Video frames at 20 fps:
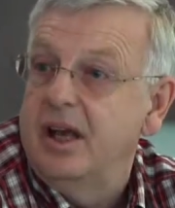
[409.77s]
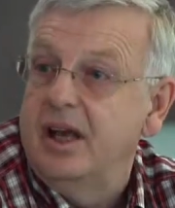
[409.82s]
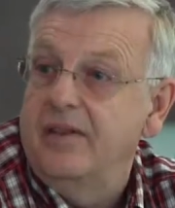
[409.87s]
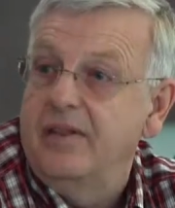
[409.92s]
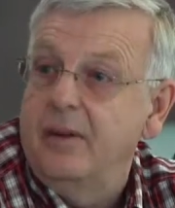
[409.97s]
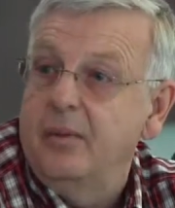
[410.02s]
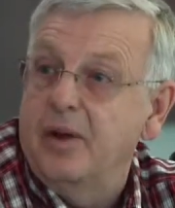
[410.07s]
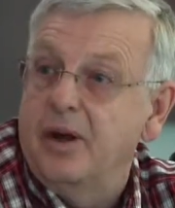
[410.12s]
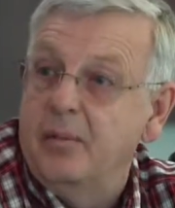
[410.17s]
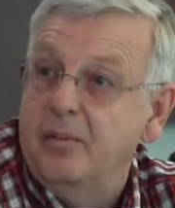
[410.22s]

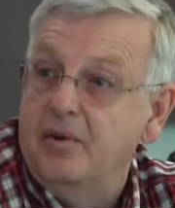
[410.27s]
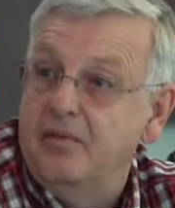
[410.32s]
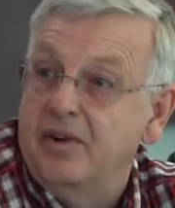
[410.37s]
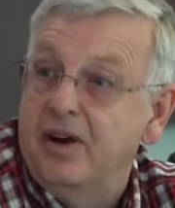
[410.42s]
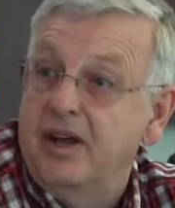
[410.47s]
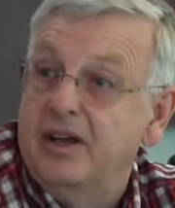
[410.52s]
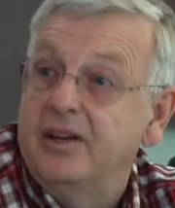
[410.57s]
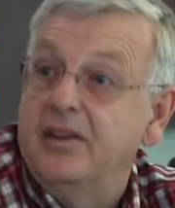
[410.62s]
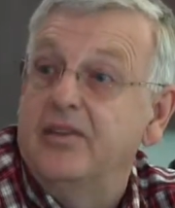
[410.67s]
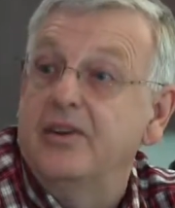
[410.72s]
They want to move
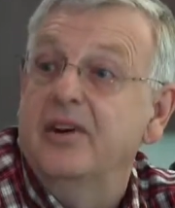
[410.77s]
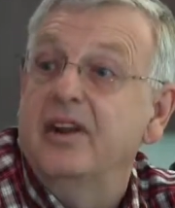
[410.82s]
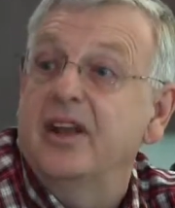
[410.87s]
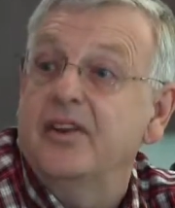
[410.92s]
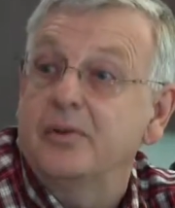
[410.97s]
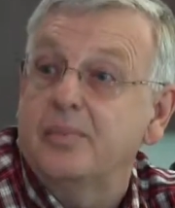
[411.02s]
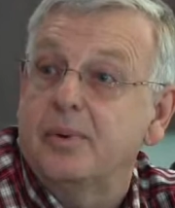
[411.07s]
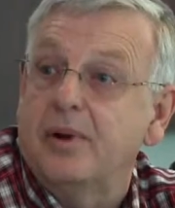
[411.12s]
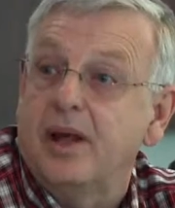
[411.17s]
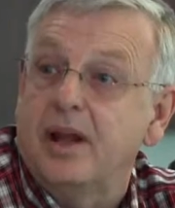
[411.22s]
on to their
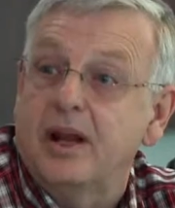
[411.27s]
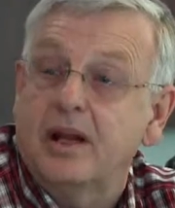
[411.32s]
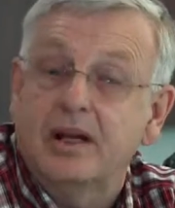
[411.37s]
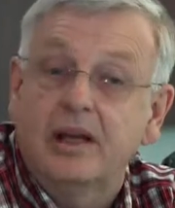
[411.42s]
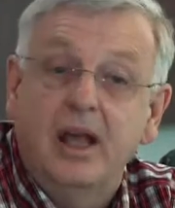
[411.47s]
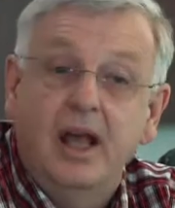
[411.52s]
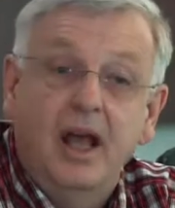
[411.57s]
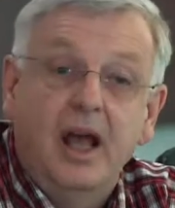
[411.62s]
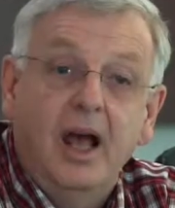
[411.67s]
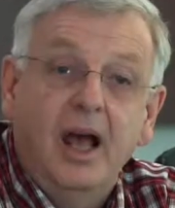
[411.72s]
next product.
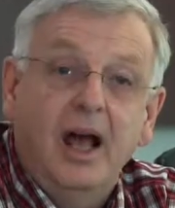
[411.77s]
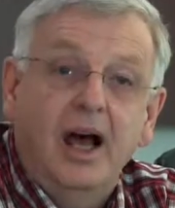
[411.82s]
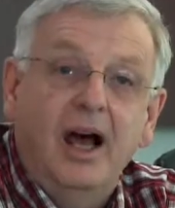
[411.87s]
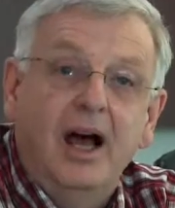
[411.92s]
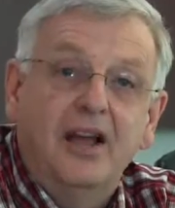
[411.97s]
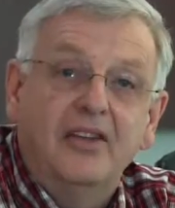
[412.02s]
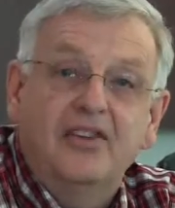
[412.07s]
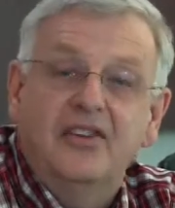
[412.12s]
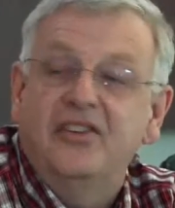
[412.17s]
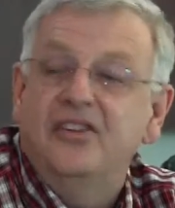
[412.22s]

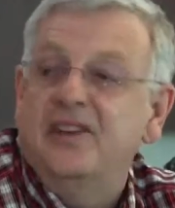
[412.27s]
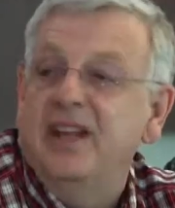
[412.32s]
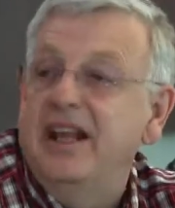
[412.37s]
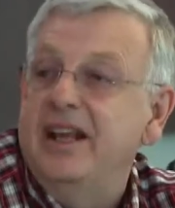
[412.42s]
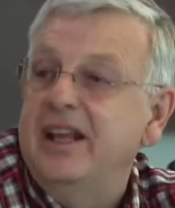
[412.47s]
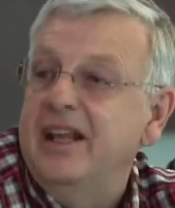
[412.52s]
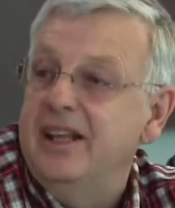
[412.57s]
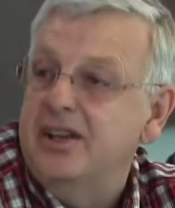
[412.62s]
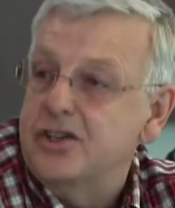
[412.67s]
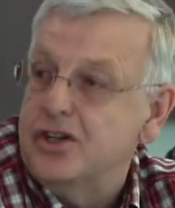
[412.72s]

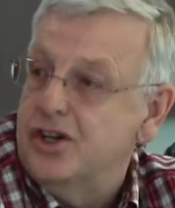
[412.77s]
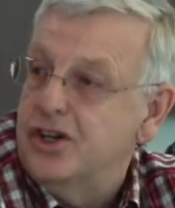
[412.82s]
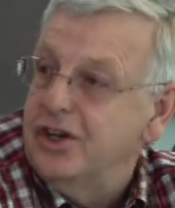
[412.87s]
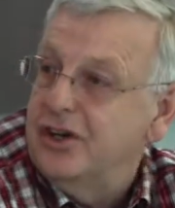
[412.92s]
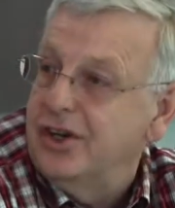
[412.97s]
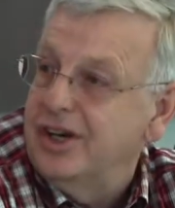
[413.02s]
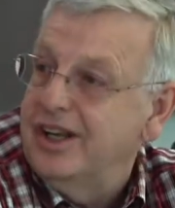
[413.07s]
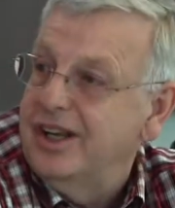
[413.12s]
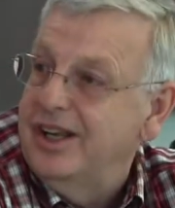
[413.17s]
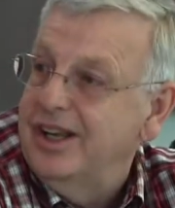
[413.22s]
Sustaining
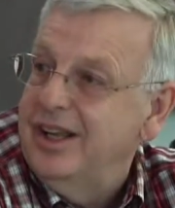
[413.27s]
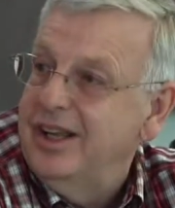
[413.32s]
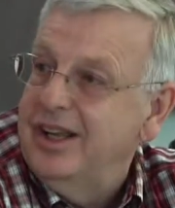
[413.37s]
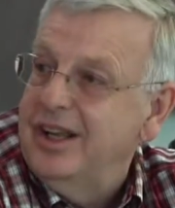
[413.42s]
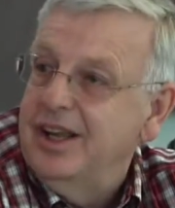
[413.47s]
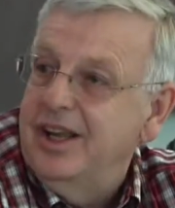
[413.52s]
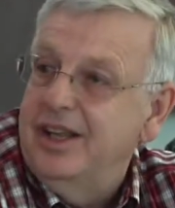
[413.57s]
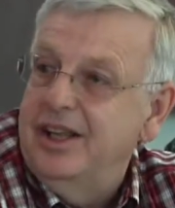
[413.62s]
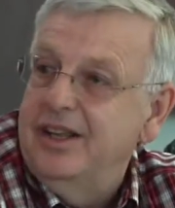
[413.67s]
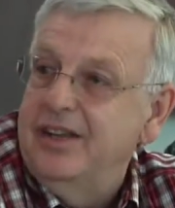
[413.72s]
engineering
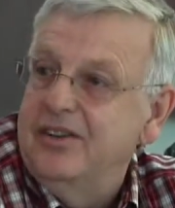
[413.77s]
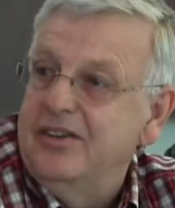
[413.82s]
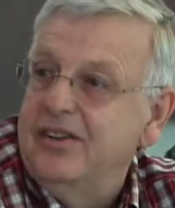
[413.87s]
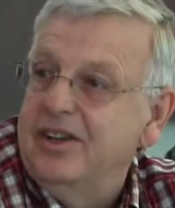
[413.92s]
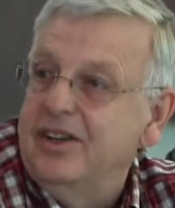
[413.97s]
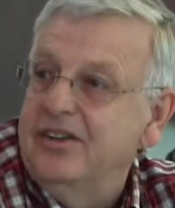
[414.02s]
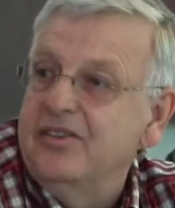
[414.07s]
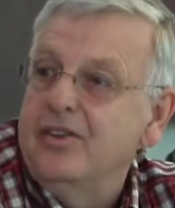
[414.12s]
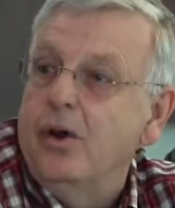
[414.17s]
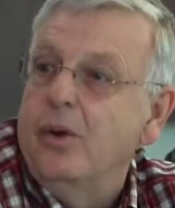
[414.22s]

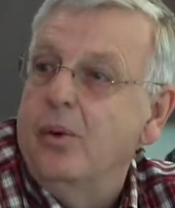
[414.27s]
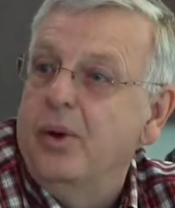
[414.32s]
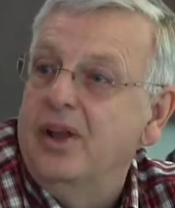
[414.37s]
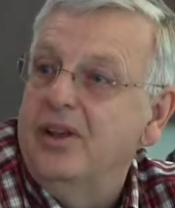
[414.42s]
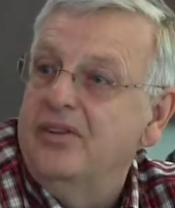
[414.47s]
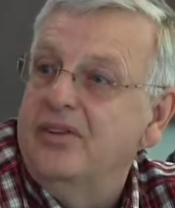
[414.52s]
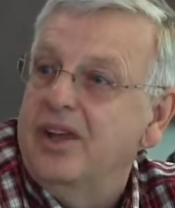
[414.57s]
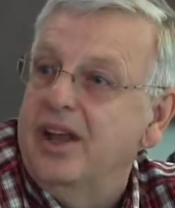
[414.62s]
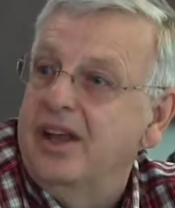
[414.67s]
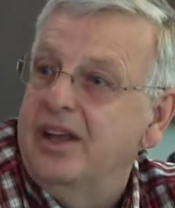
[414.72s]
is
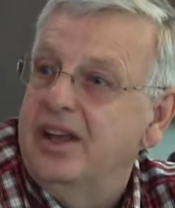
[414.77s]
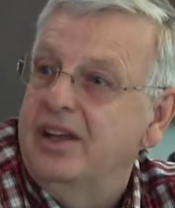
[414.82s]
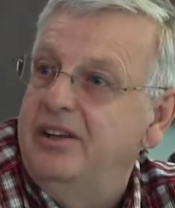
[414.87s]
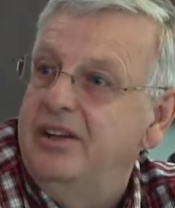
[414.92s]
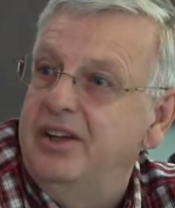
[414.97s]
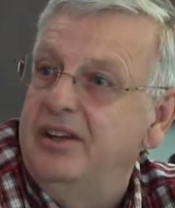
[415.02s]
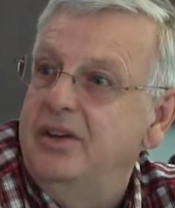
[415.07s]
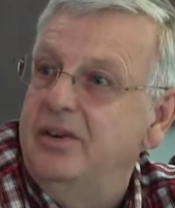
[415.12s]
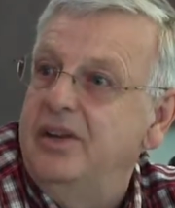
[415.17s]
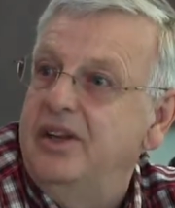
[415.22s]
always a
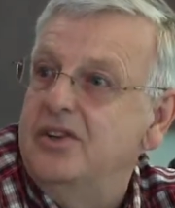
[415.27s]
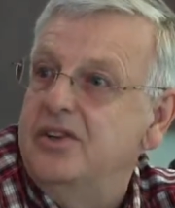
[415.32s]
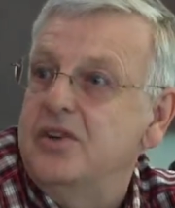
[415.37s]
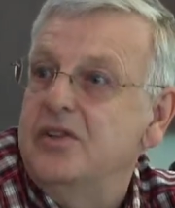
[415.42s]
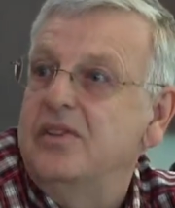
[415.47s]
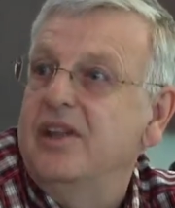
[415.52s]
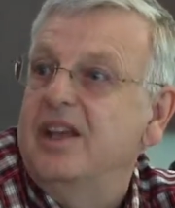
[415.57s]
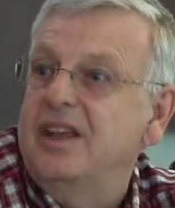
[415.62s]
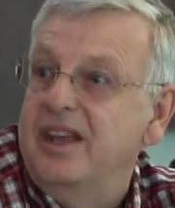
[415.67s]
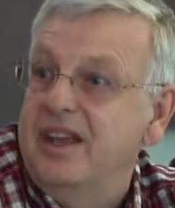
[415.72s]
continued
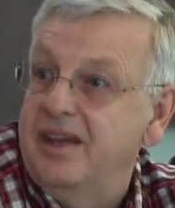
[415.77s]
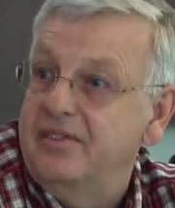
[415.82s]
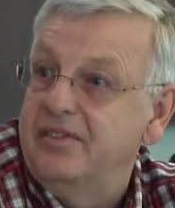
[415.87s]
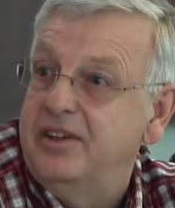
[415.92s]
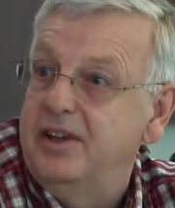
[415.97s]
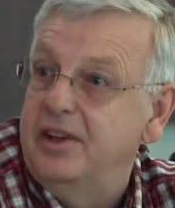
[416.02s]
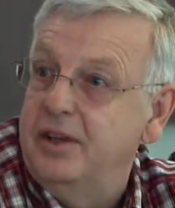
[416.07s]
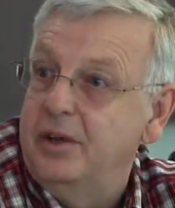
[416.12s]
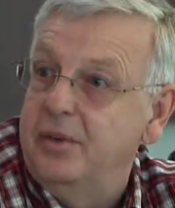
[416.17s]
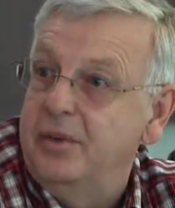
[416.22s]
issue that you have
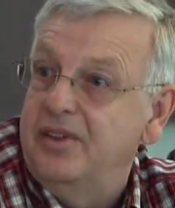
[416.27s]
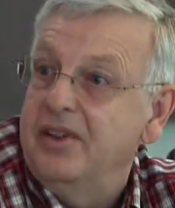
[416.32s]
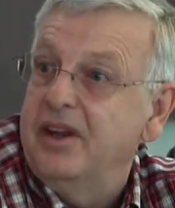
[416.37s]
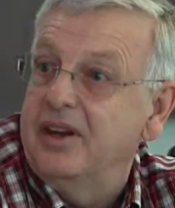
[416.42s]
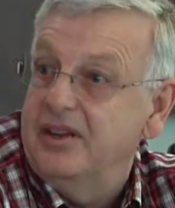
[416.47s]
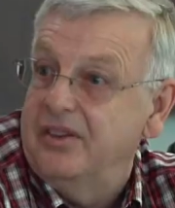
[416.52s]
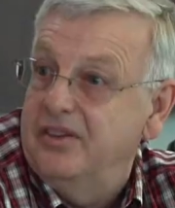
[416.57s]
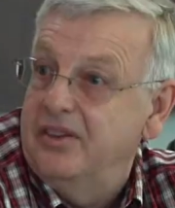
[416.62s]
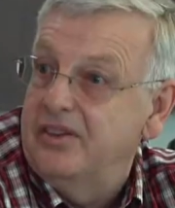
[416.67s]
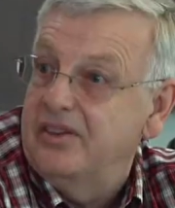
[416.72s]
to deal with
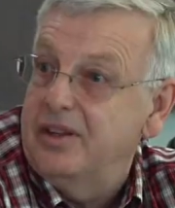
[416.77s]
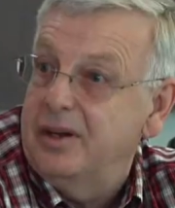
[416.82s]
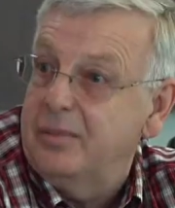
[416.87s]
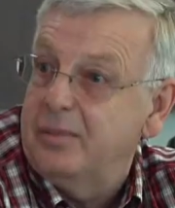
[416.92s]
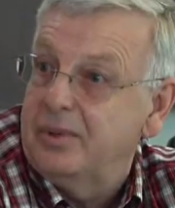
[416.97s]
on existing